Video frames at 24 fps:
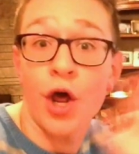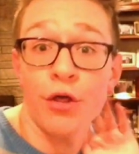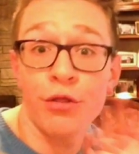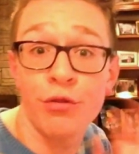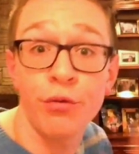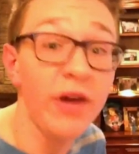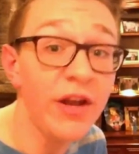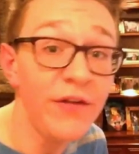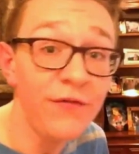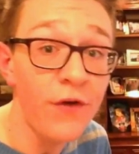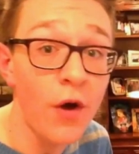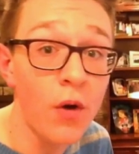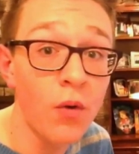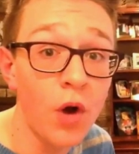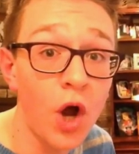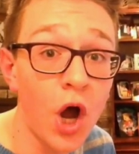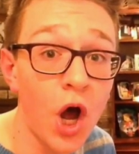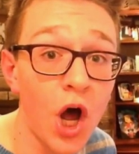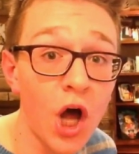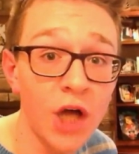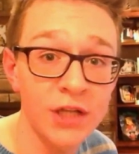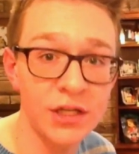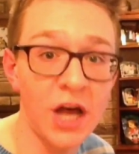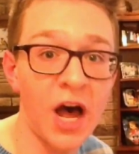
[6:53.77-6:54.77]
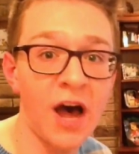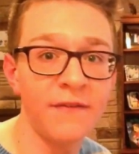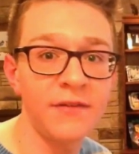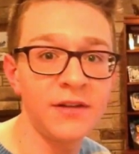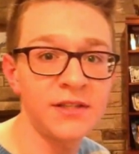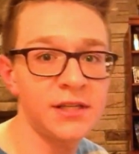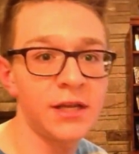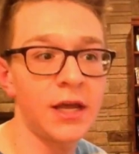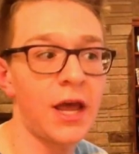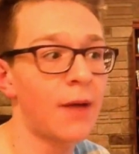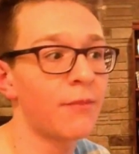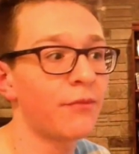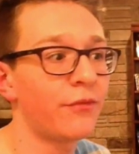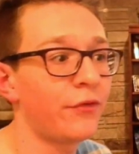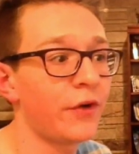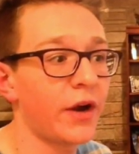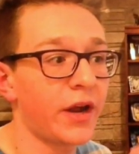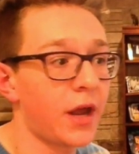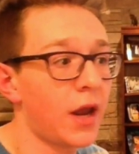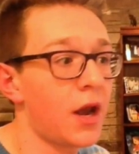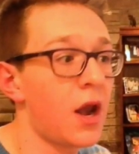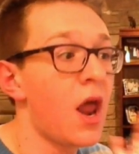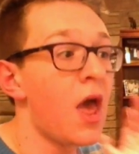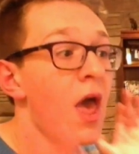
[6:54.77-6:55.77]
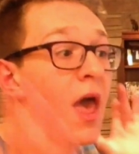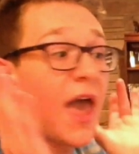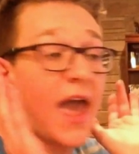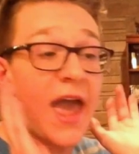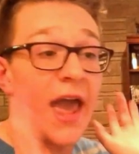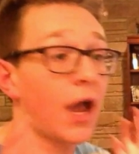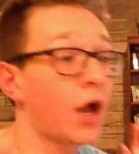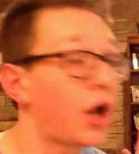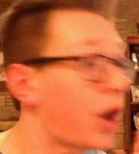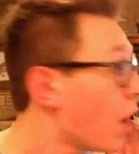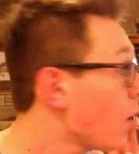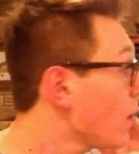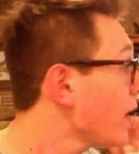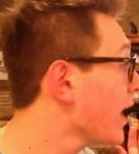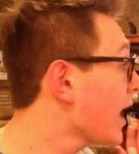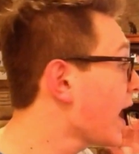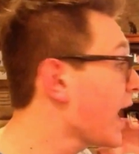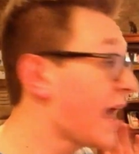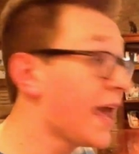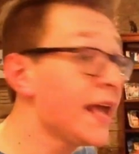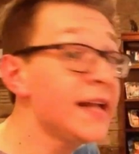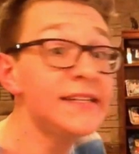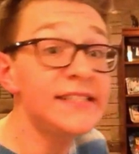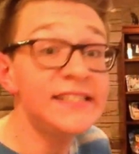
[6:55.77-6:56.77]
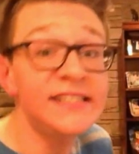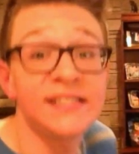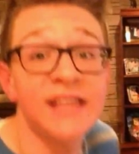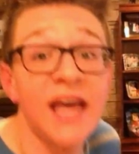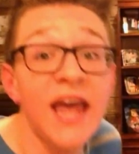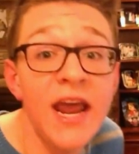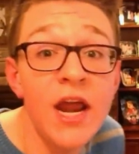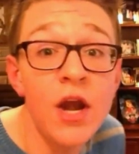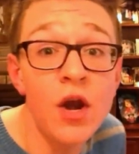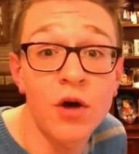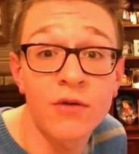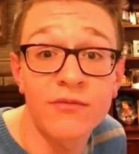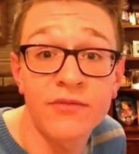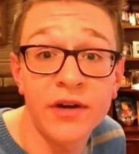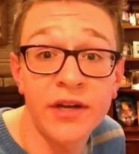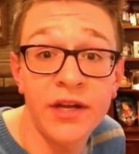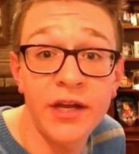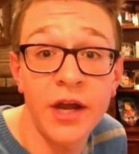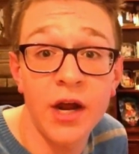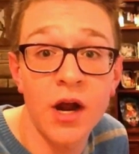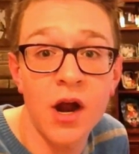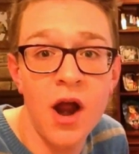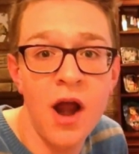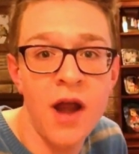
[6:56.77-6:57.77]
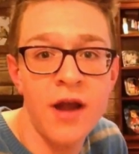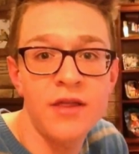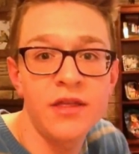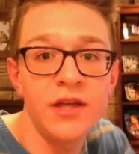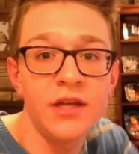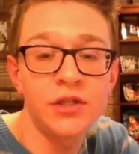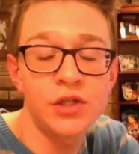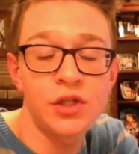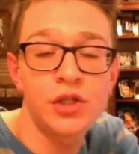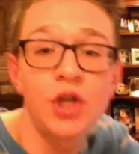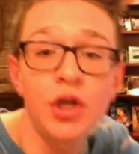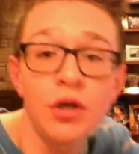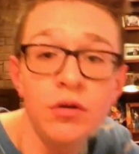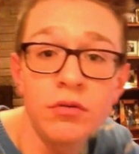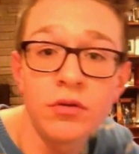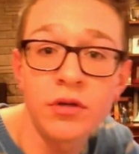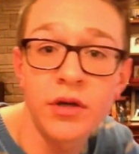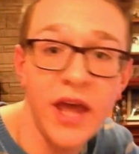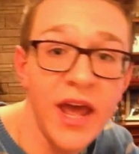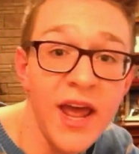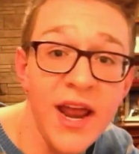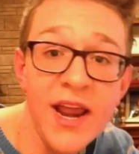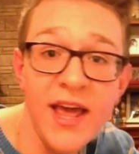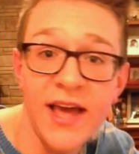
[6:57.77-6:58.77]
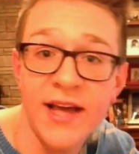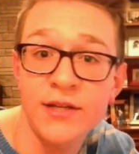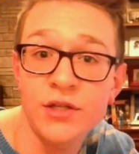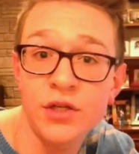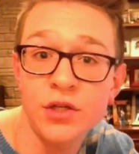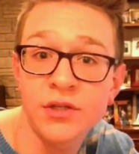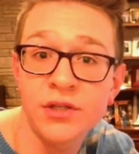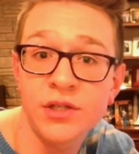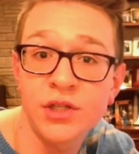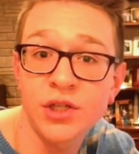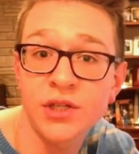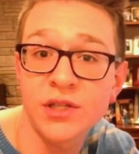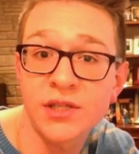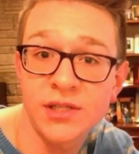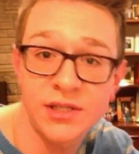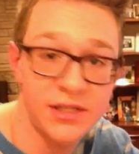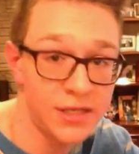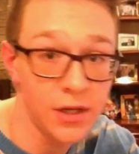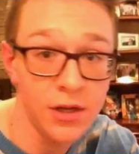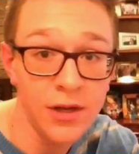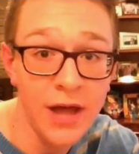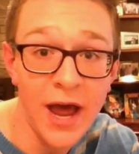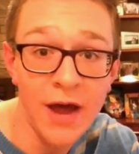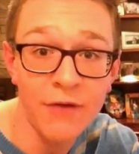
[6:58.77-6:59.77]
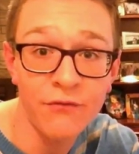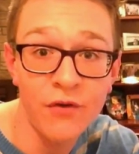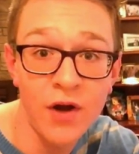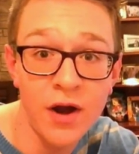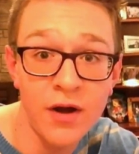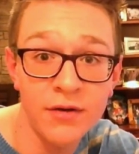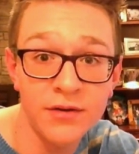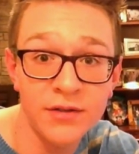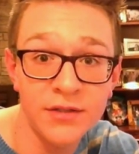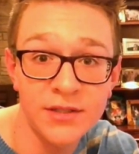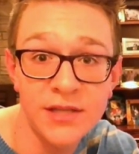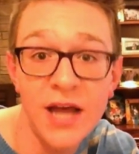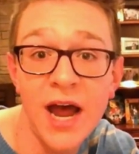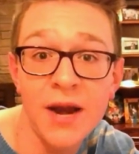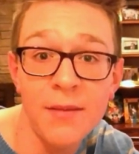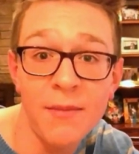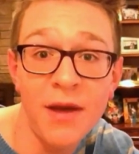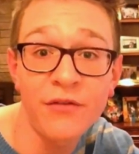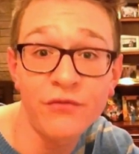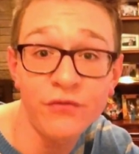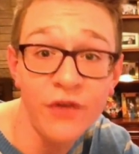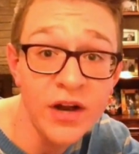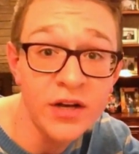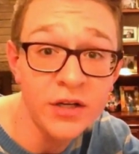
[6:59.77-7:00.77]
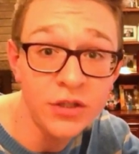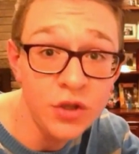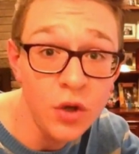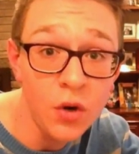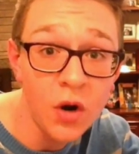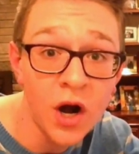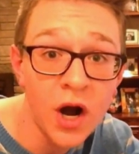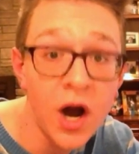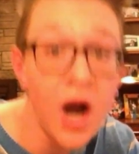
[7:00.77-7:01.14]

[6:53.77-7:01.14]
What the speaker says: The 3 phone calls, obviously I'm freaking going insane over here, and these 2 idiots are just still outside of my front door,